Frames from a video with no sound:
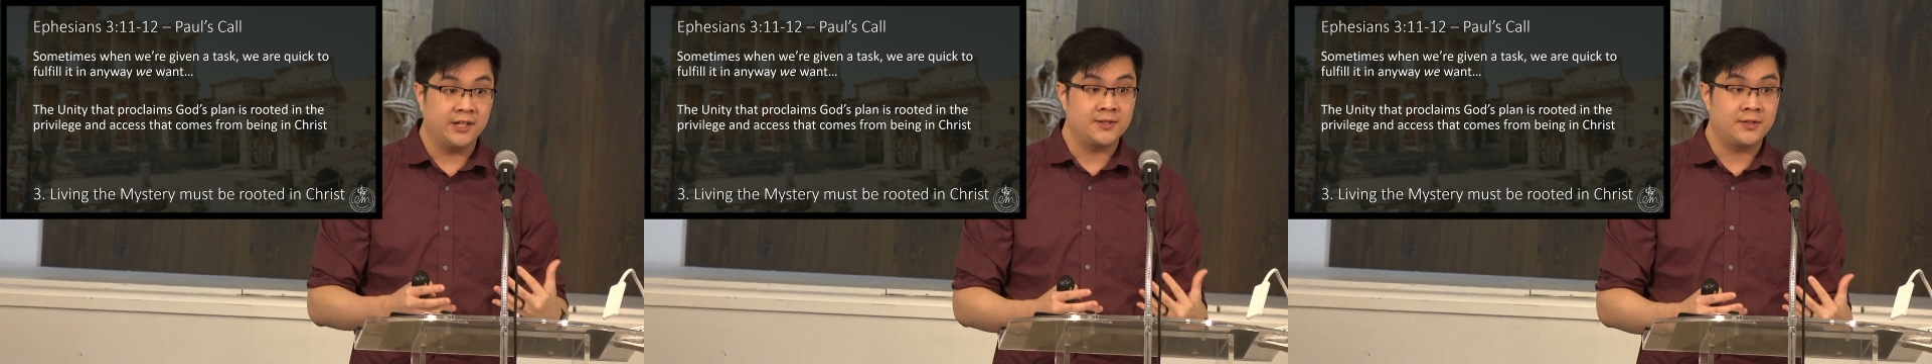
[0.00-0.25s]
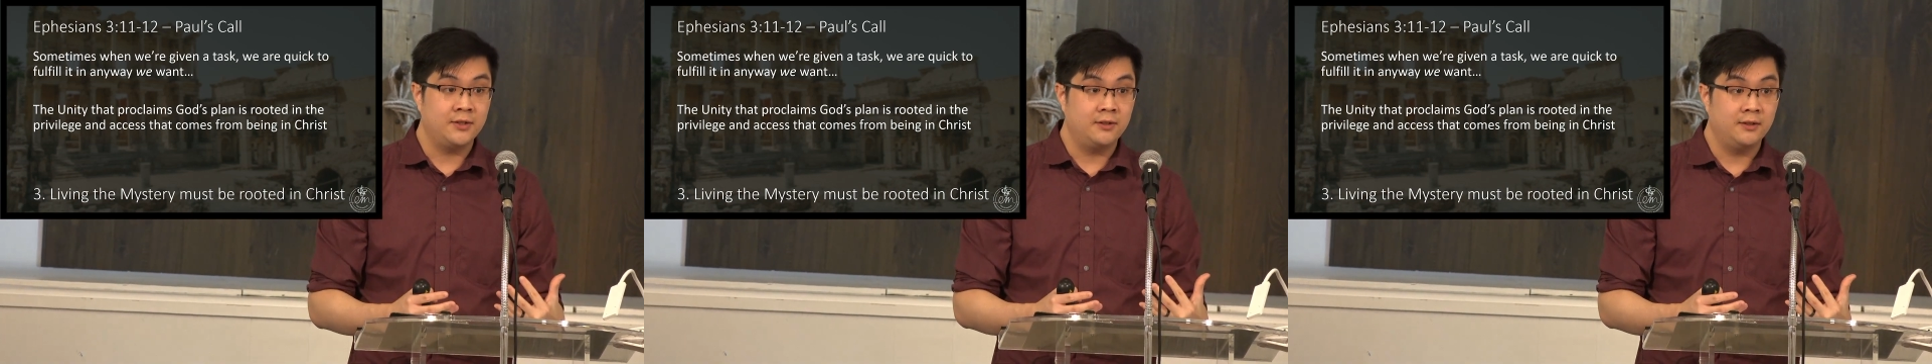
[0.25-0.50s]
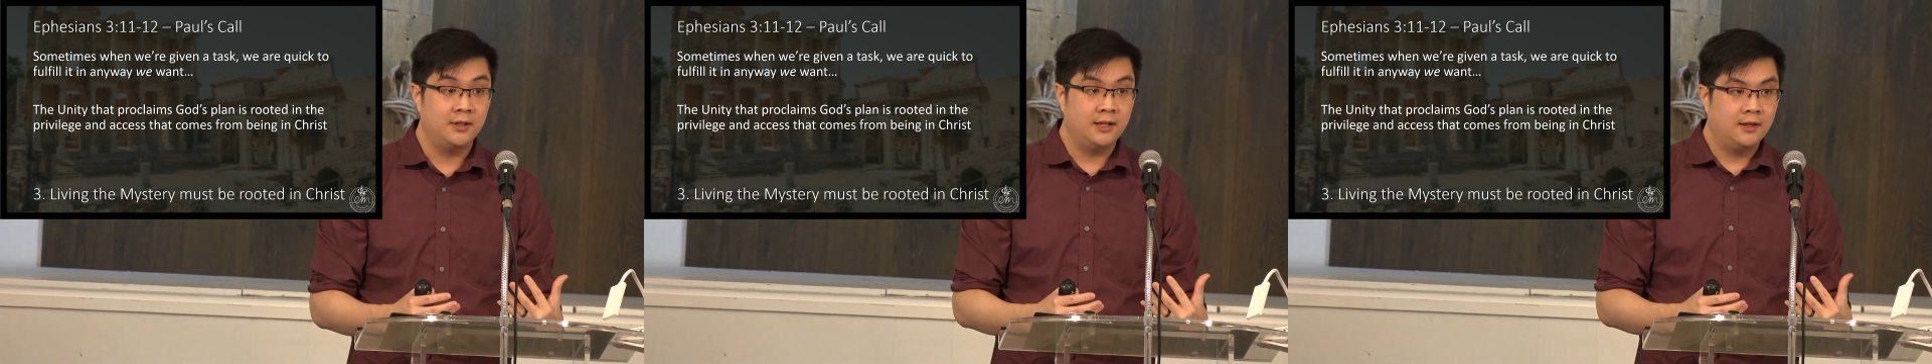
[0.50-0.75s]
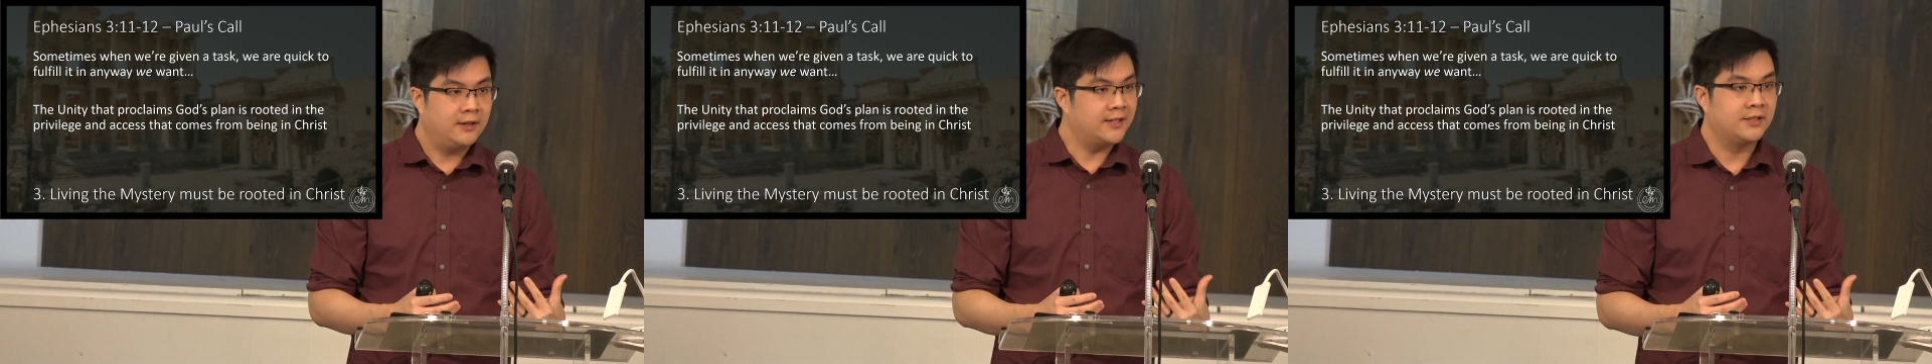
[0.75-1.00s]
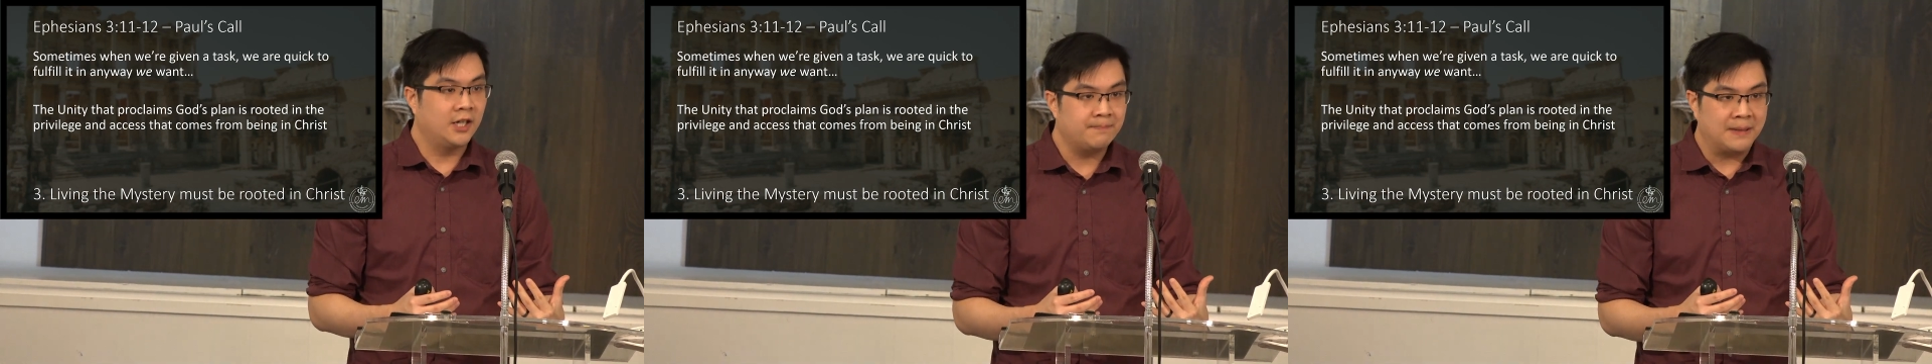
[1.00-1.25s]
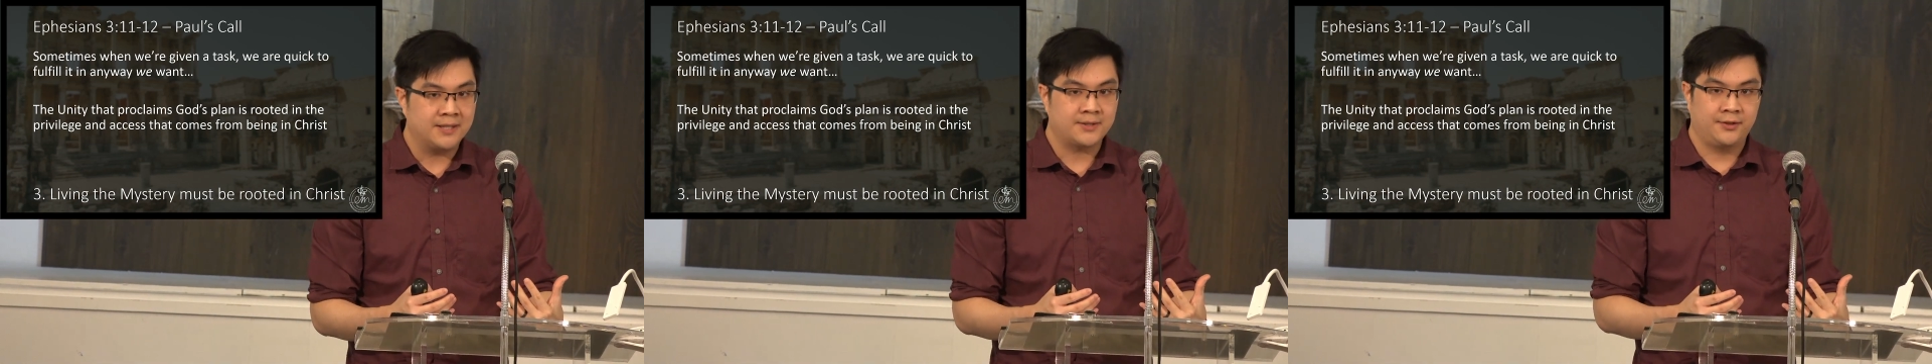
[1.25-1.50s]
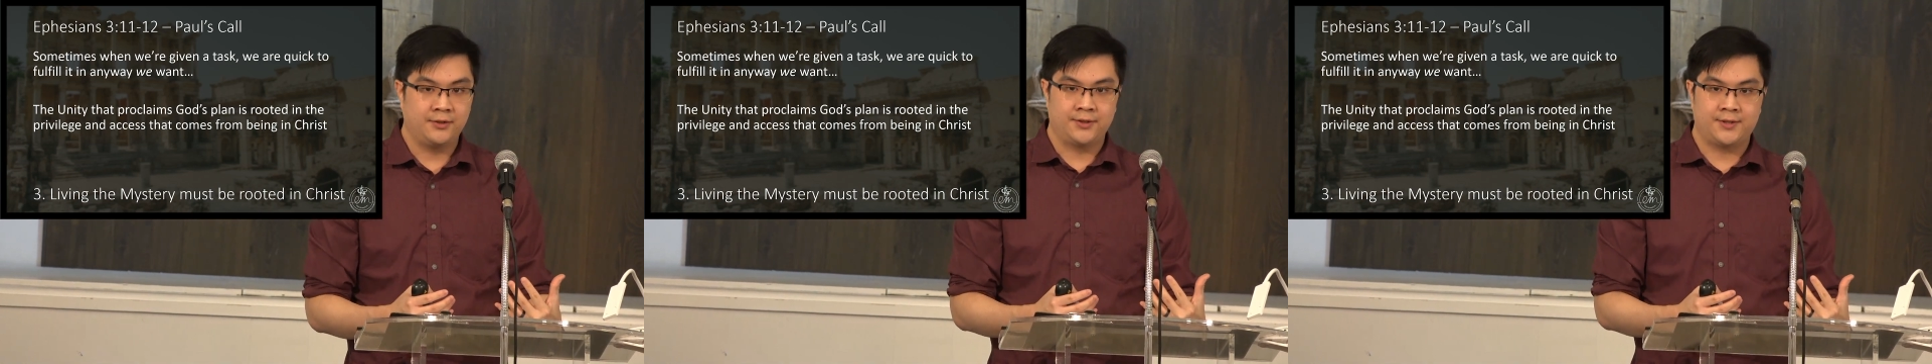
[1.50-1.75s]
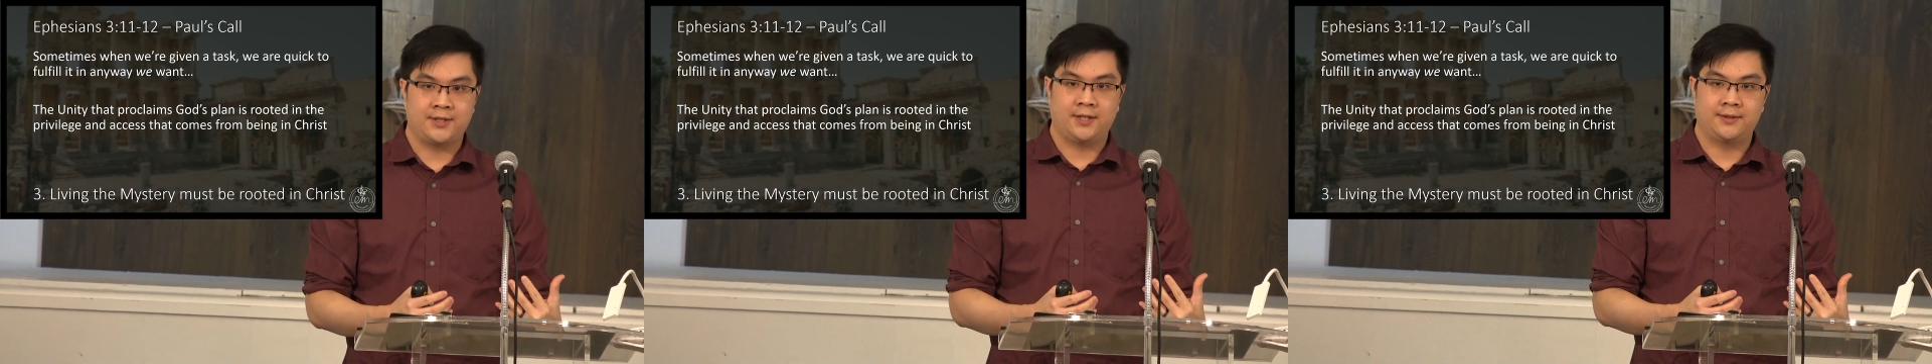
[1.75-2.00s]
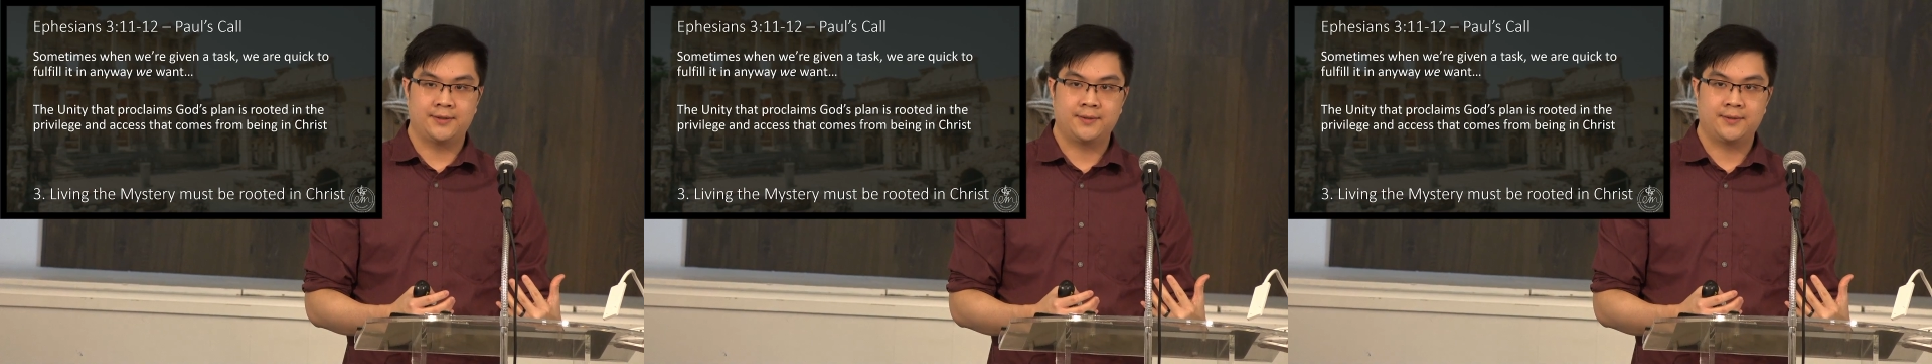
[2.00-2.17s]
us to, is not based on those things.